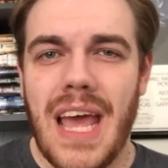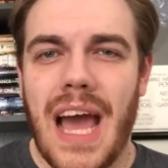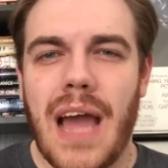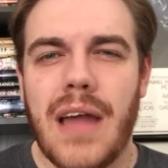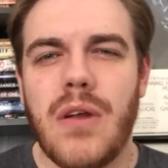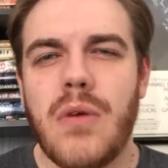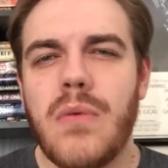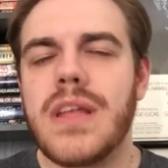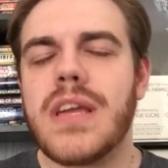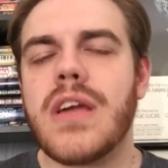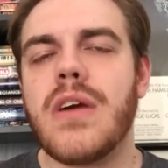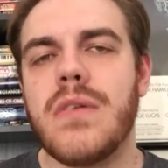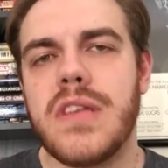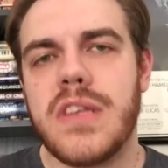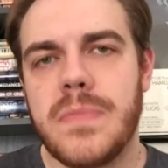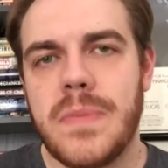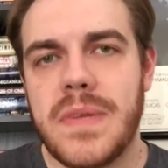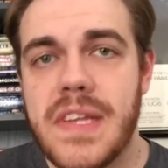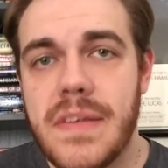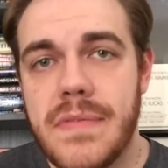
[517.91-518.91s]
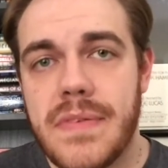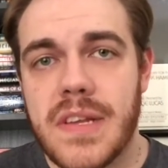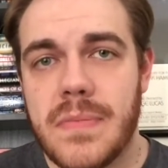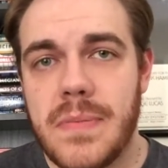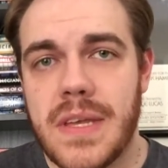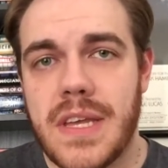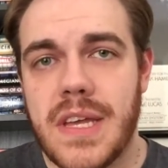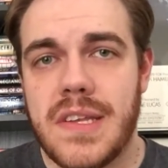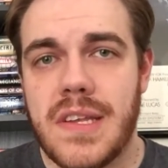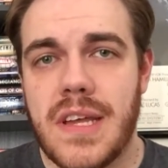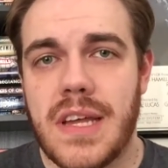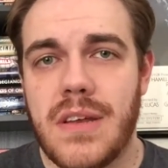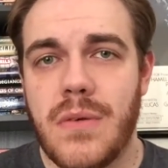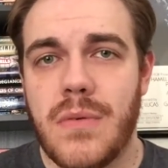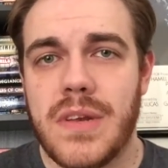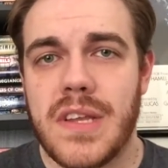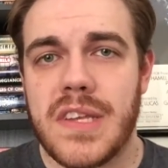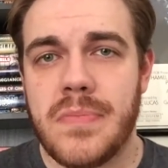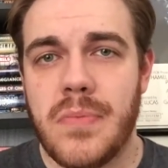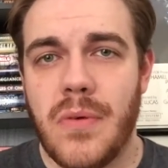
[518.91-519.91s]
I don't want to go into specifics because I don't
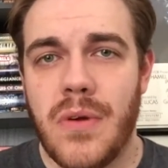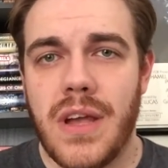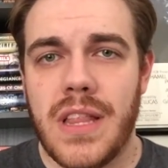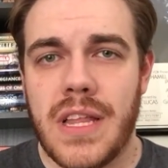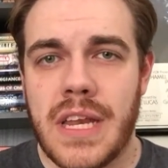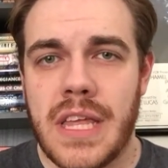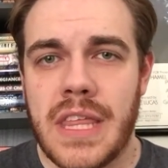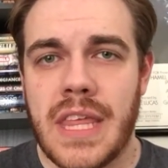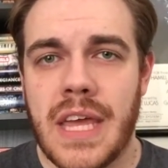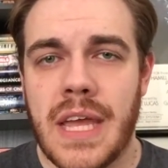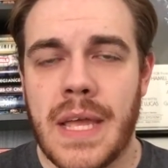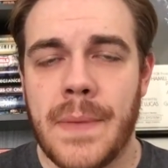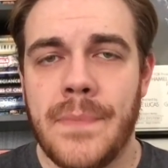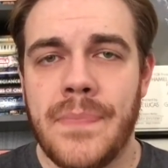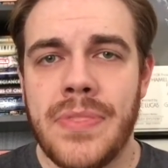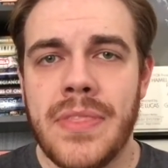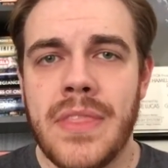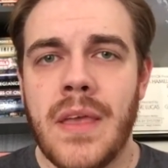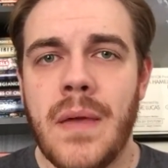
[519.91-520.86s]
want to spoil anything,